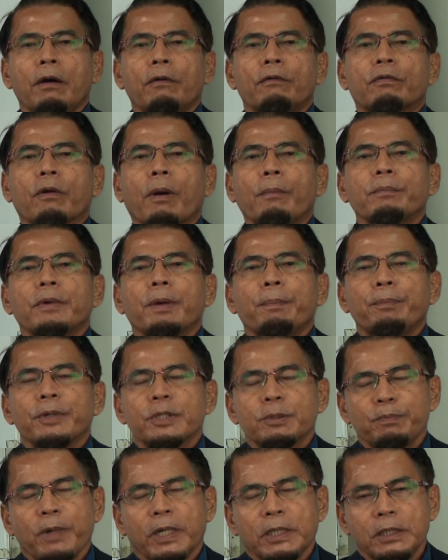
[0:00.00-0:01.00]
from the
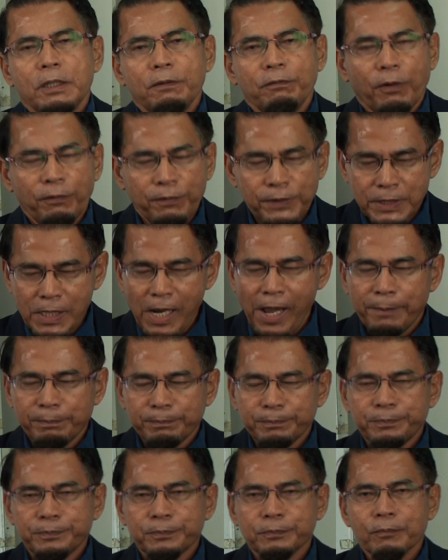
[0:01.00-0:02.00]
perspective of
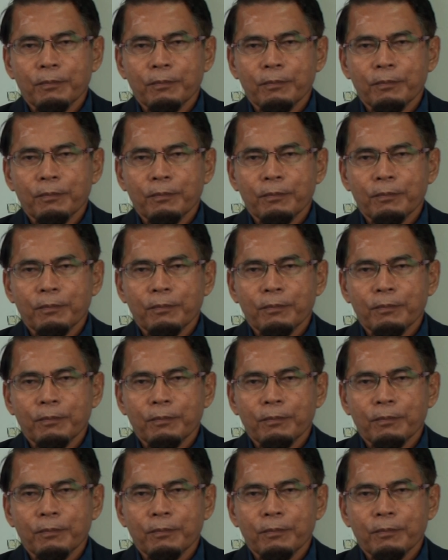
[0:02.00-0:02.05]
Islam.